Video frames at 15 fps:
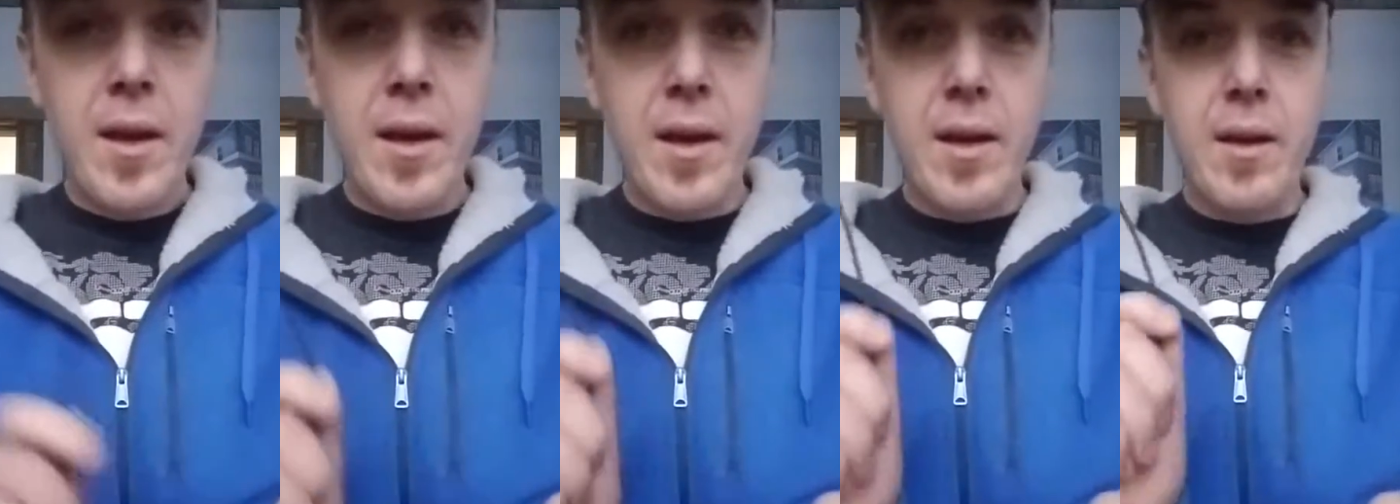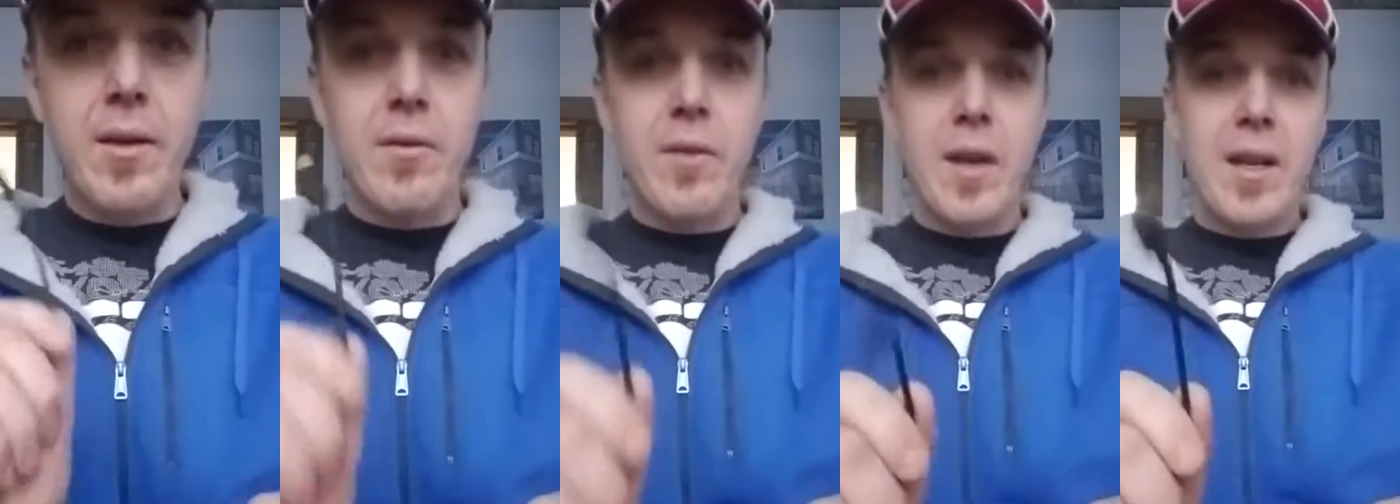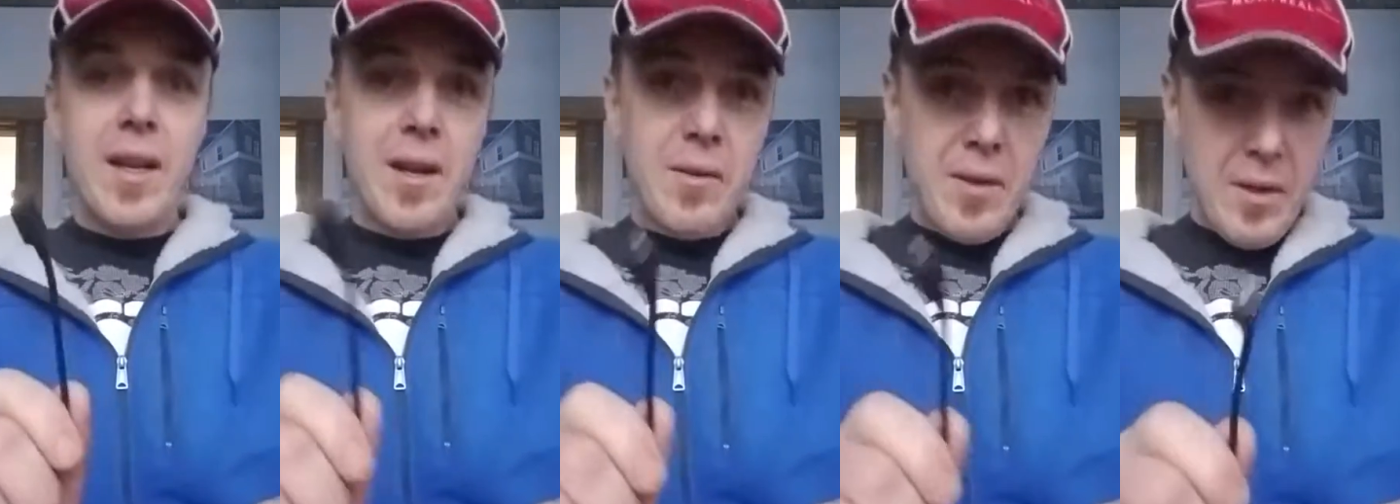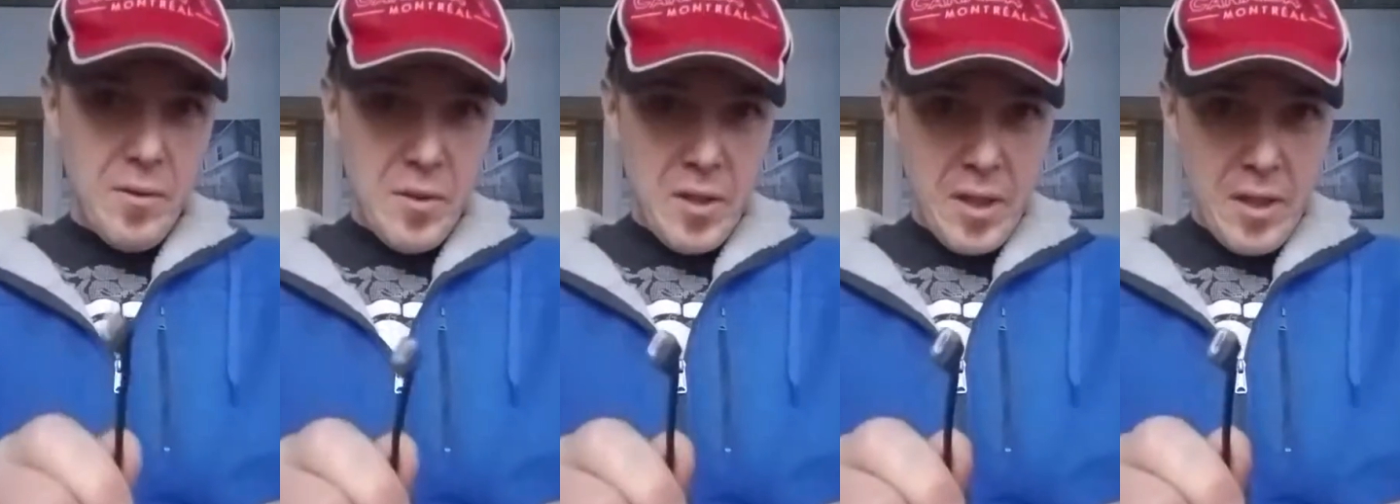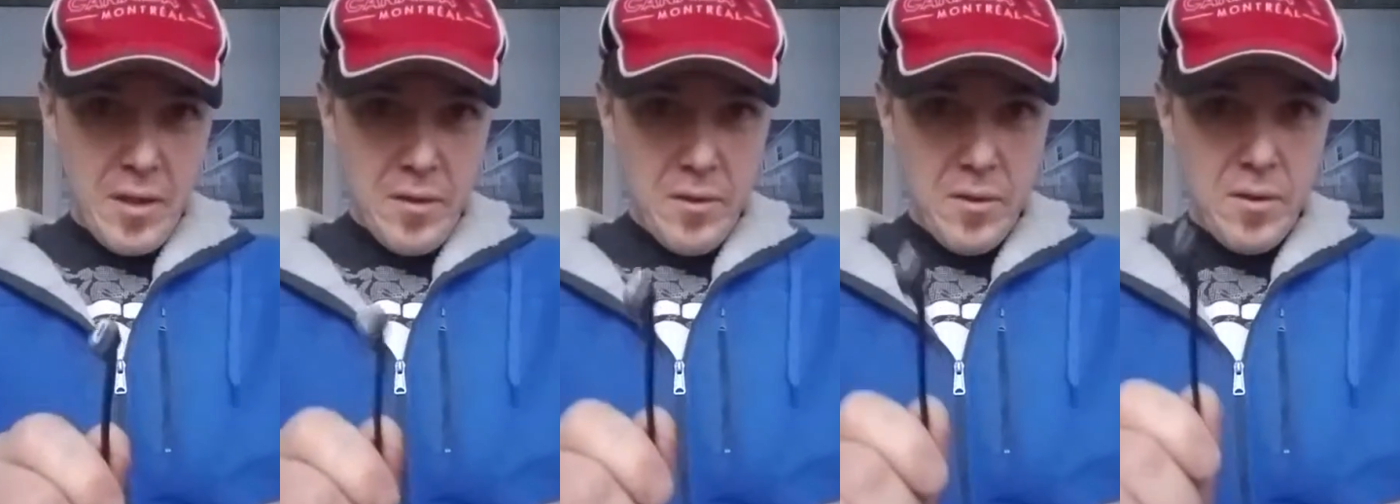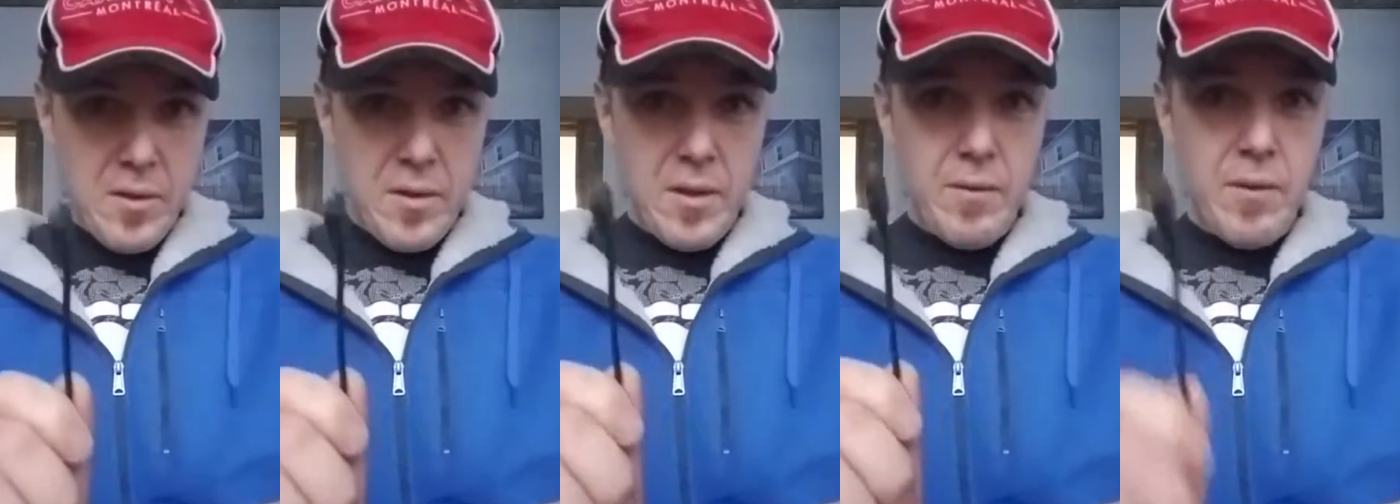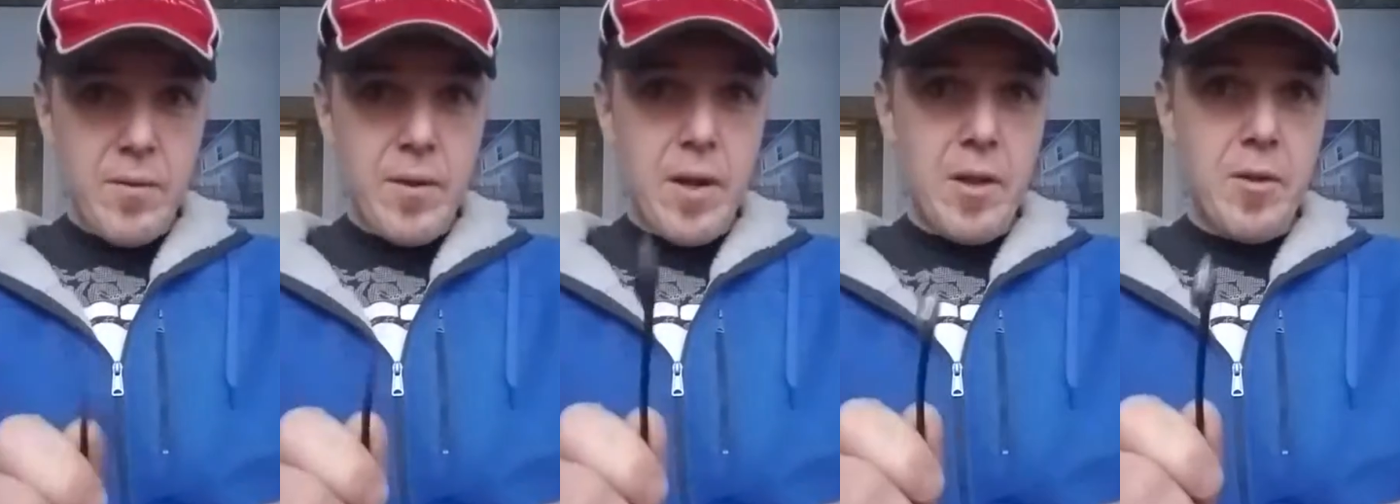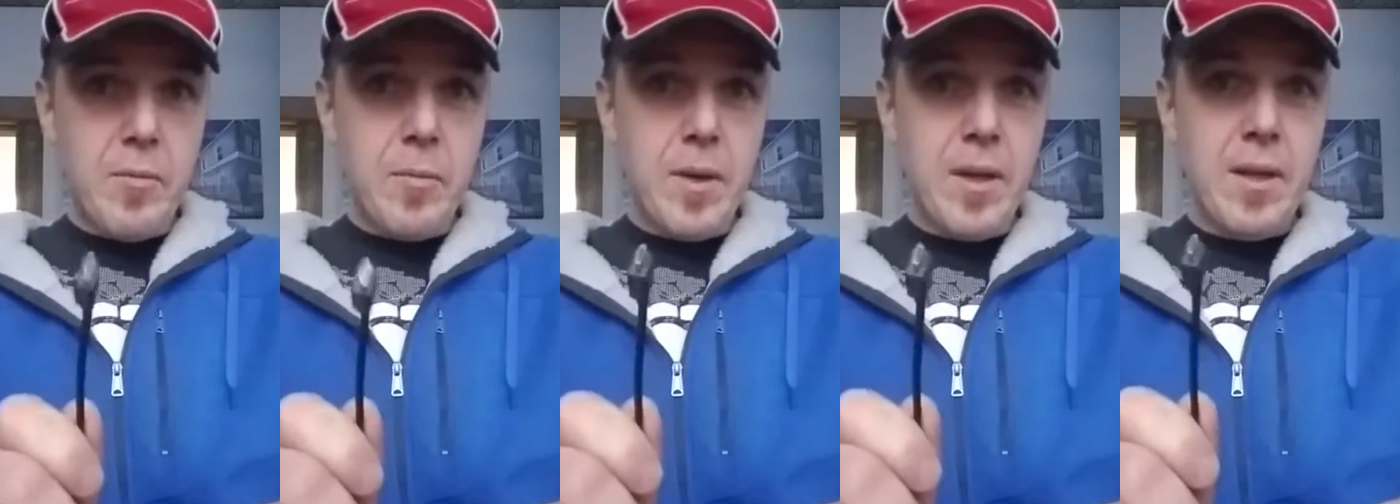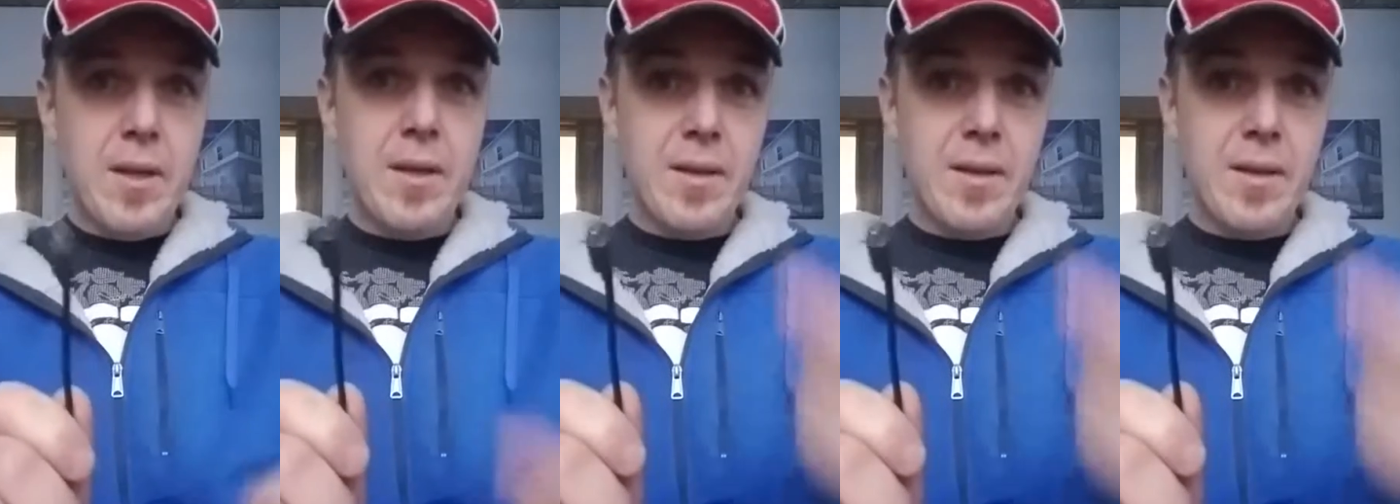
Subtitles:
Right now downstairs, if you're following me,